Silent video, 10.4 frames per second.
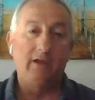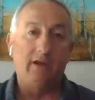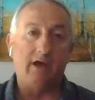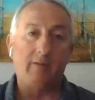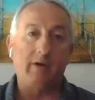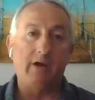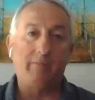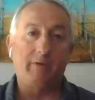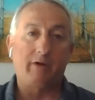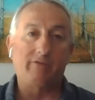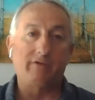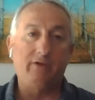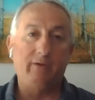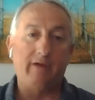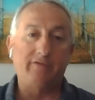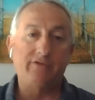non-married person,
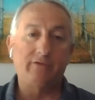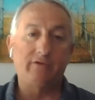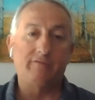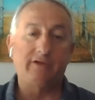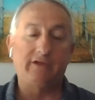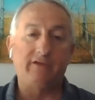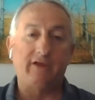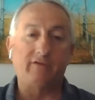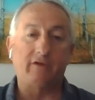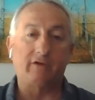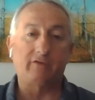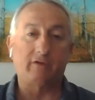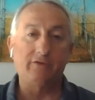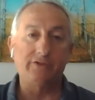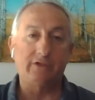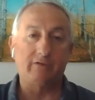you have a $250,000
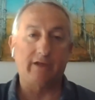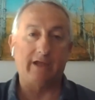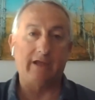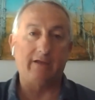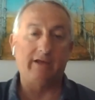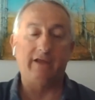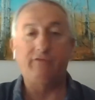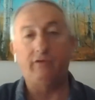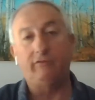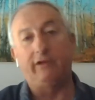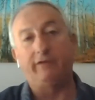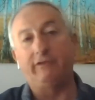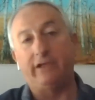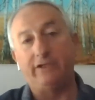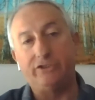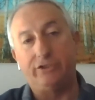exclusion on gain if you've lived
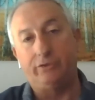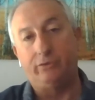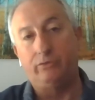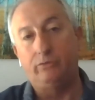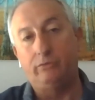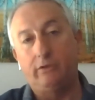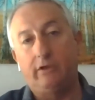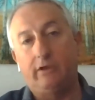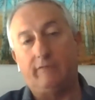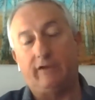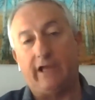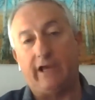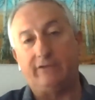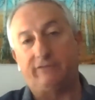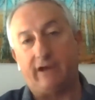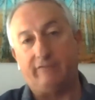in it 2 of the
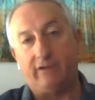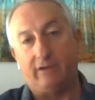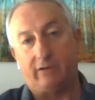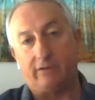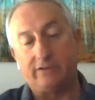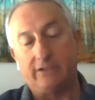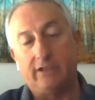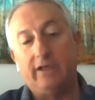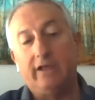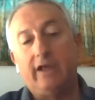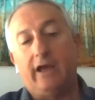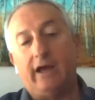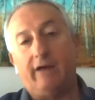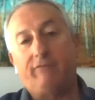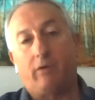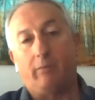last 5 years.
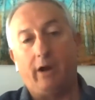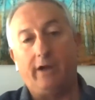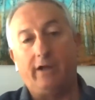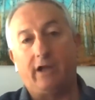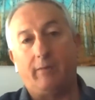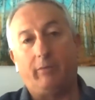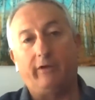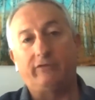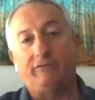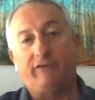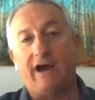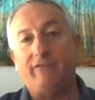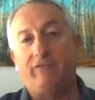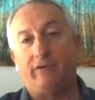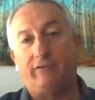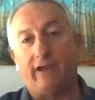For a married couple, it's a
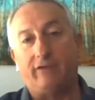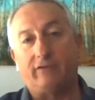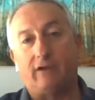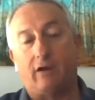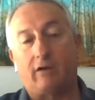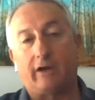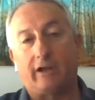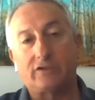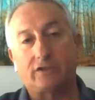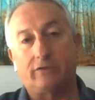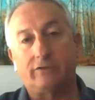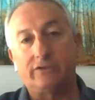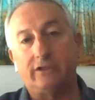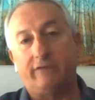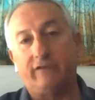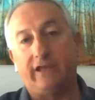$500,000
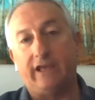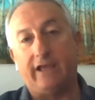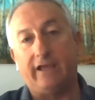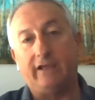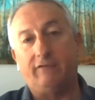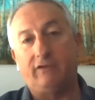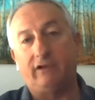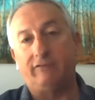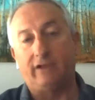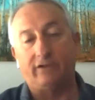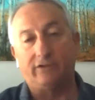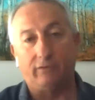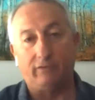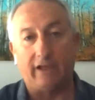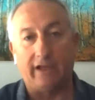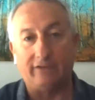exclusion of the gain if you lived in it 2
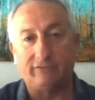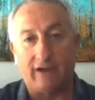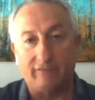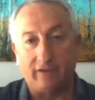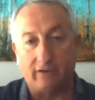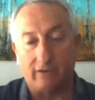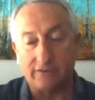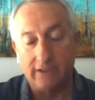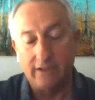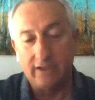of the last 5 years.